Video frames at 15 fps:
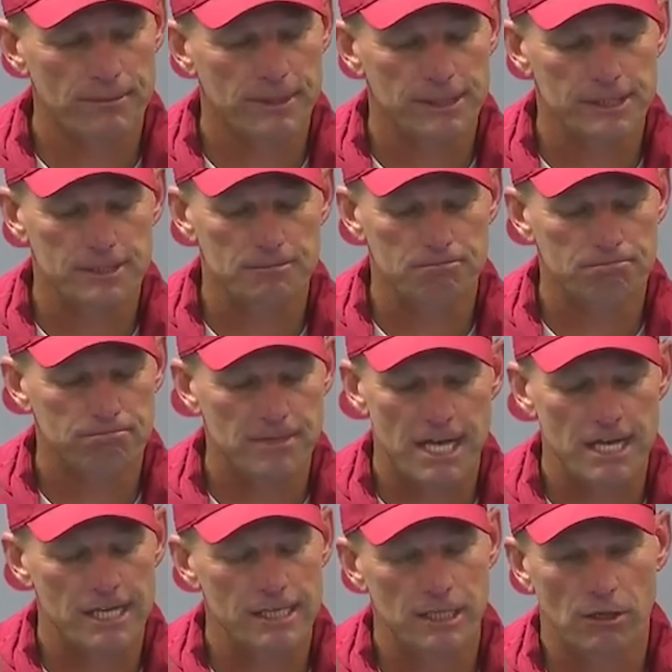
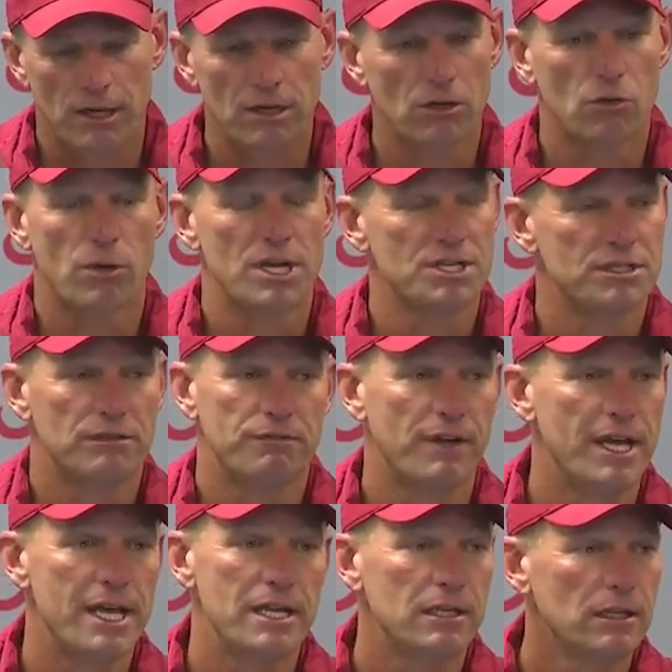I don't question the
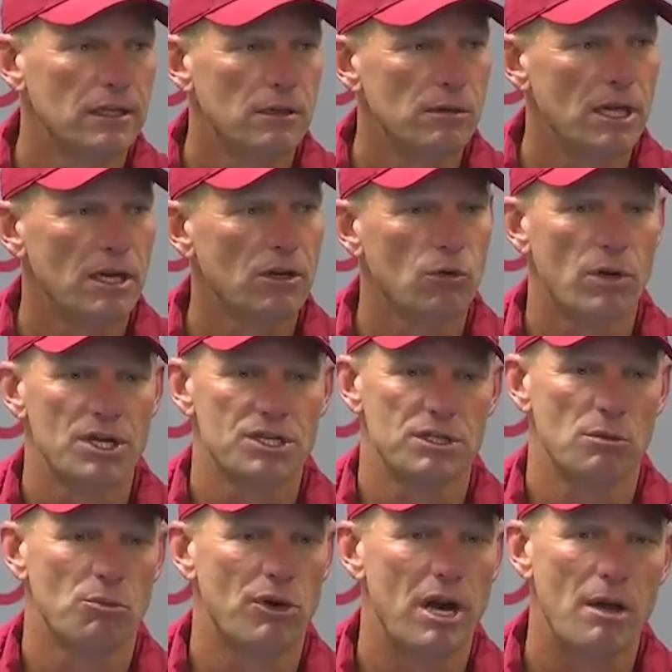fight. I mean, I don't question
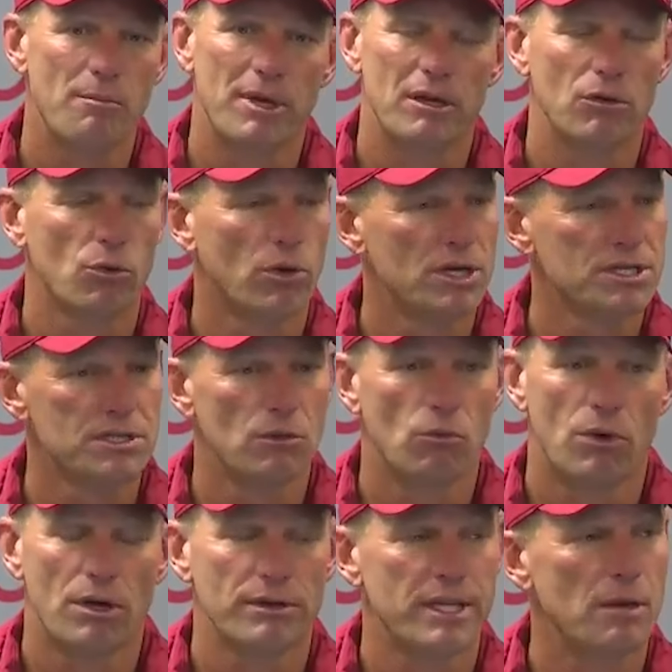the prep. I don't question the
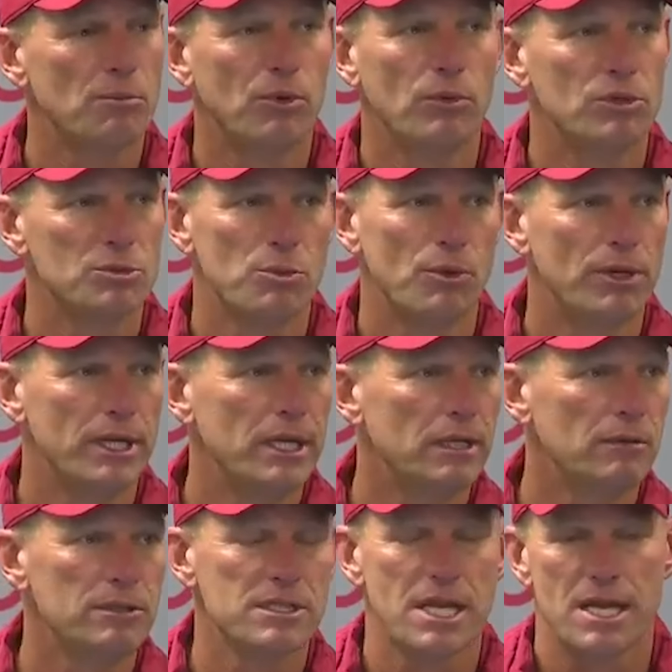work that was put
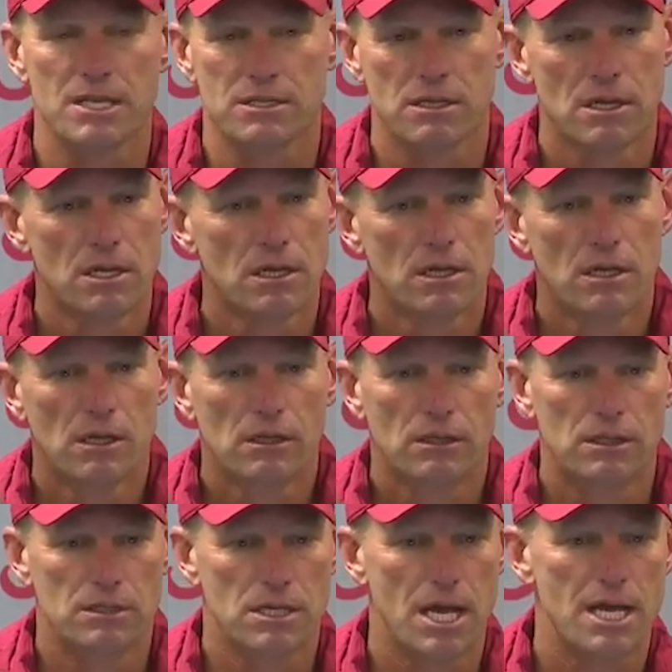in. These
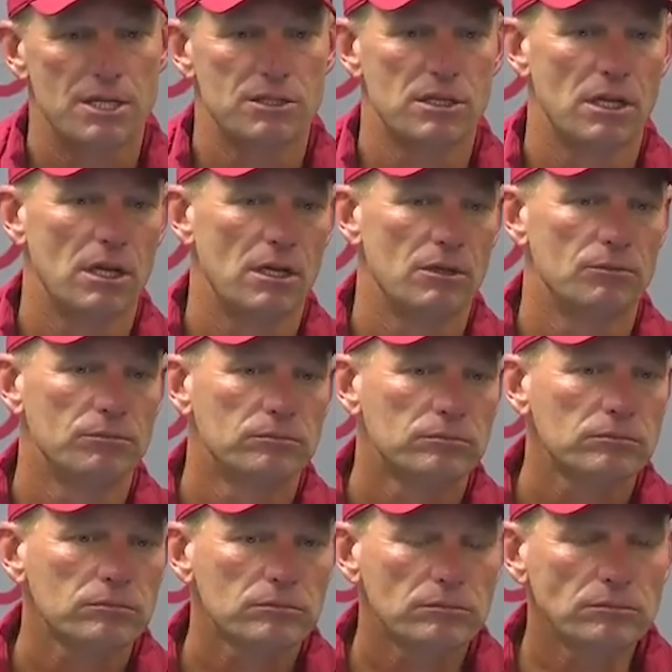guys, you
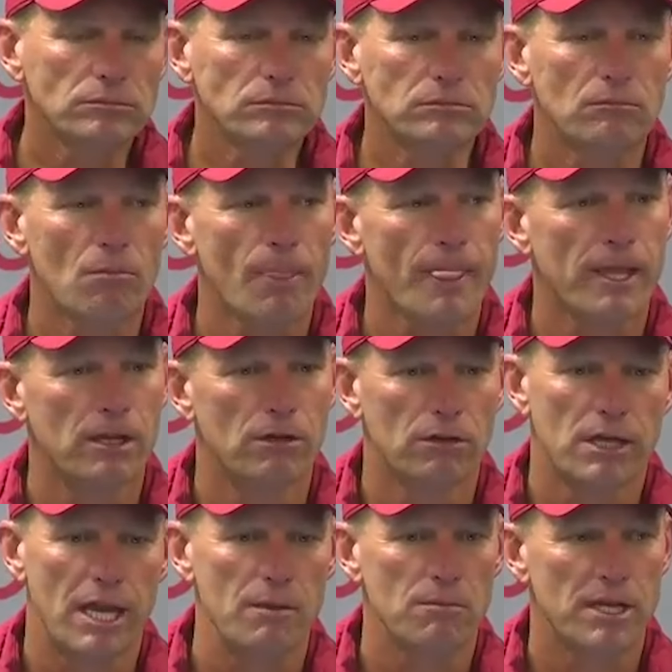know,
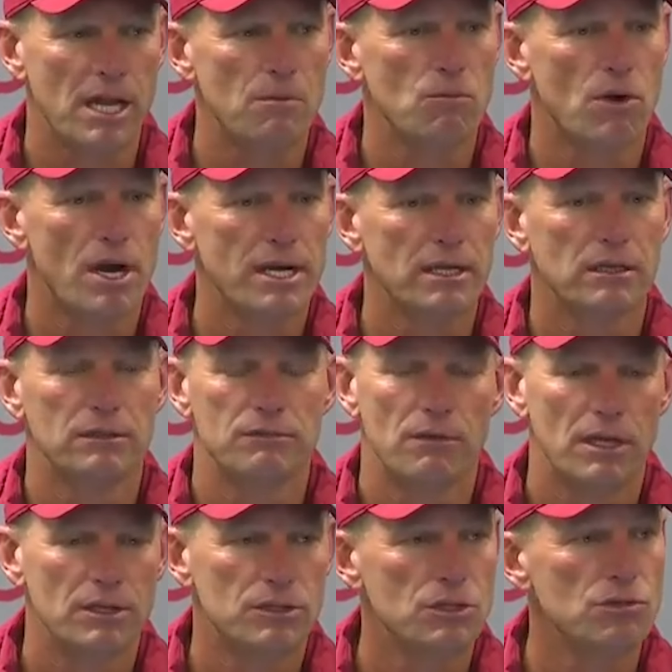came ready,
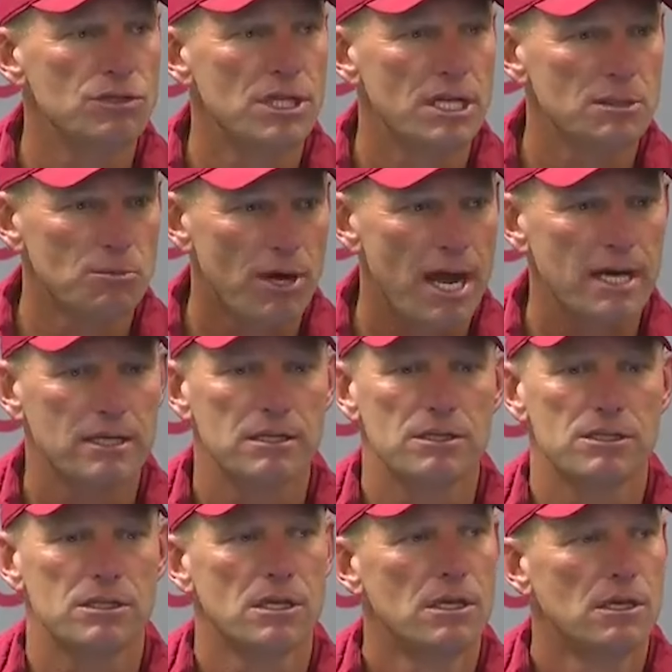and Tuesday's
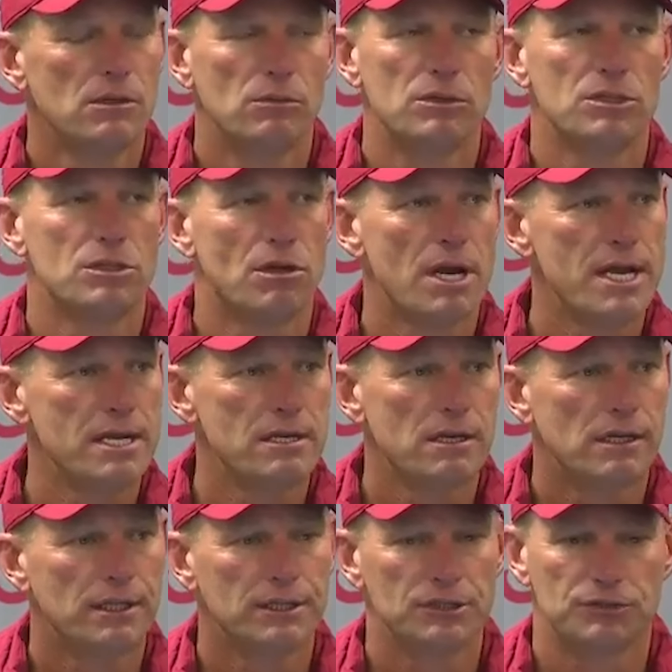practice was great
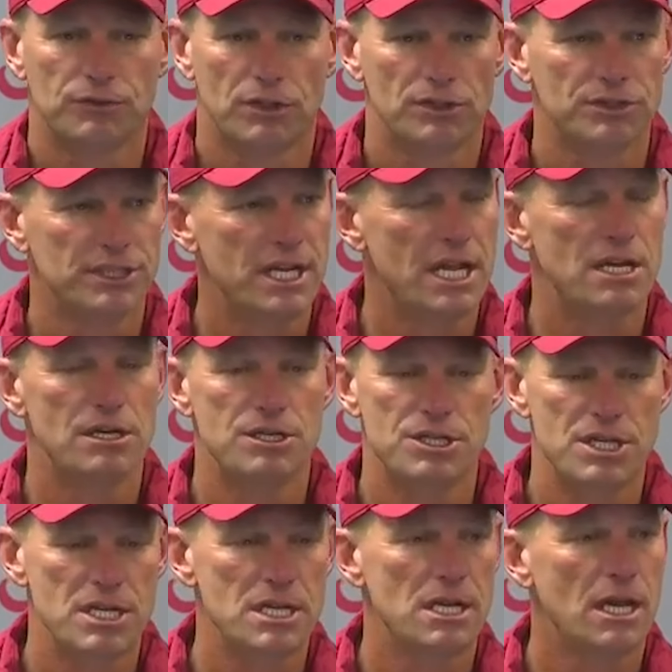as far as the
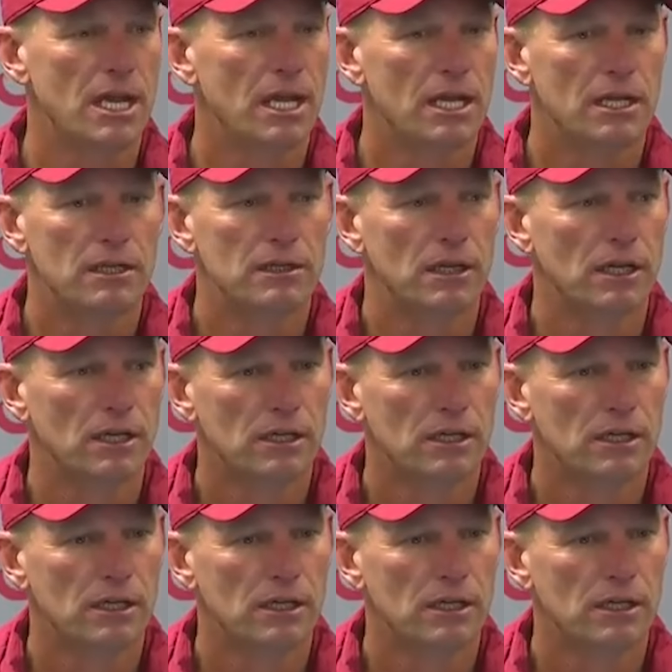energy, and